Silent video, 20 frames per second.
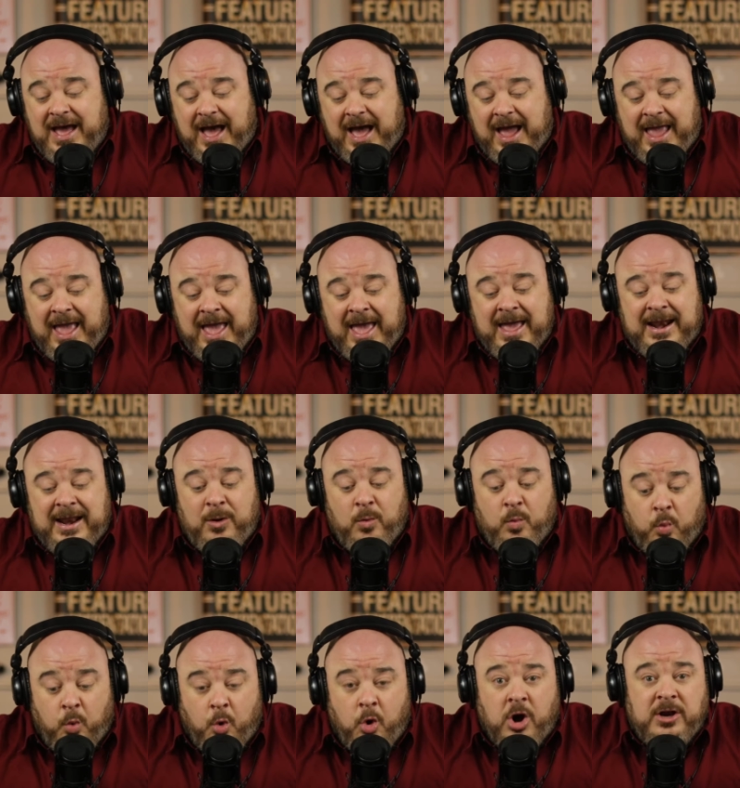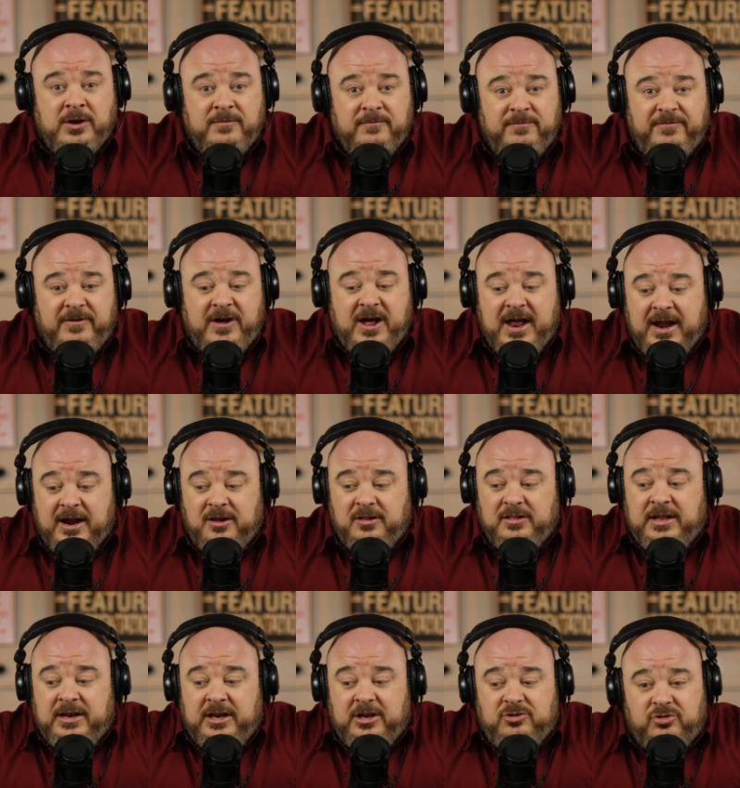I edit one
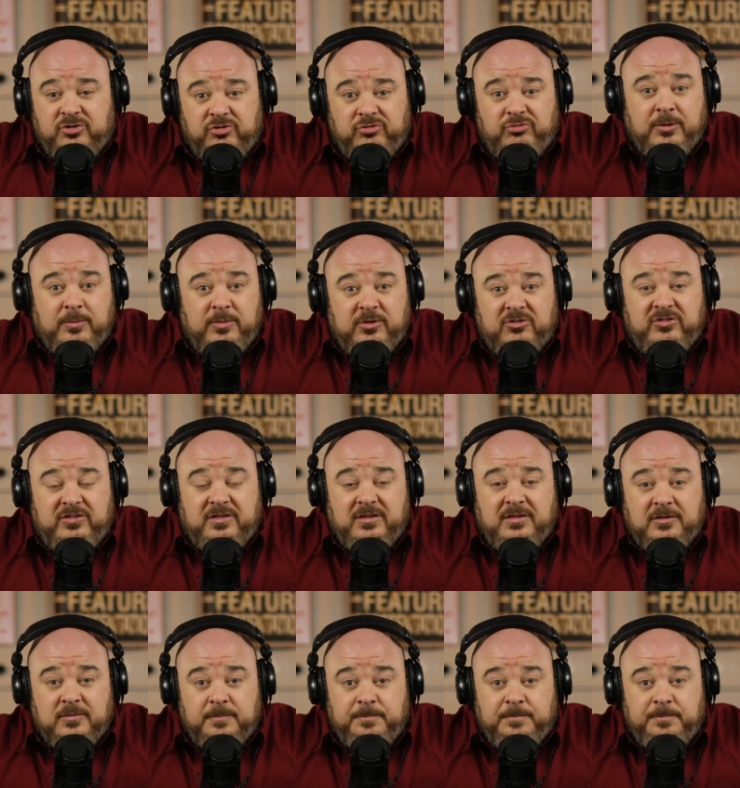file and it distributes